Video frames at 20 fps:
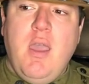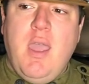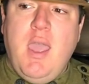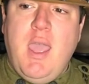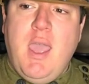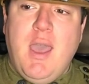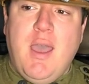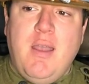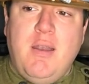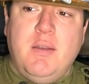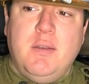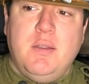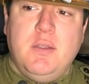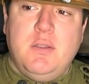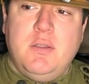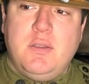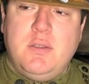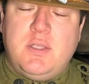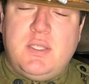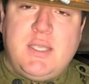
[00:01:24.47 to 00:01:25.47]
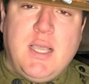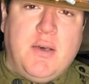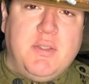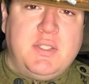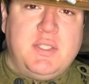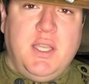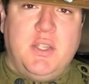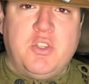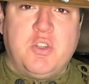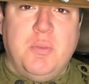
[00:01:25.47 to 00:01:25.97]
And South
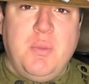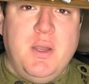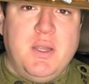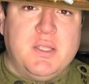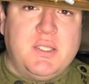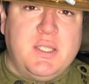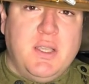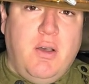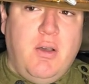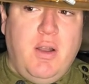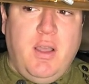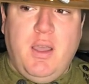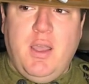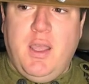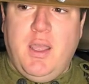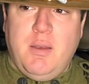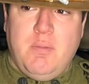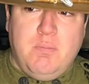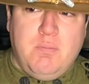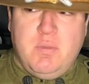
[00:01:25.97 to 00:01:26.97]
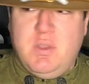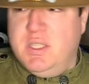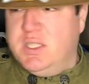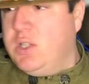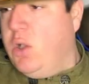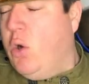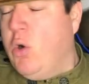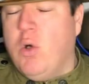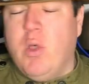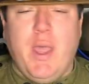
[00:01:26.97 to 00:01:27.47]
Central Minnesota and this
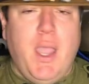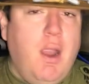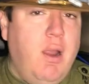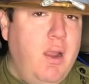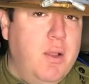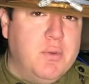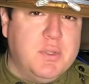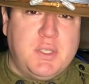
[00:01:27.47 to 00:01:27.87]
whole area,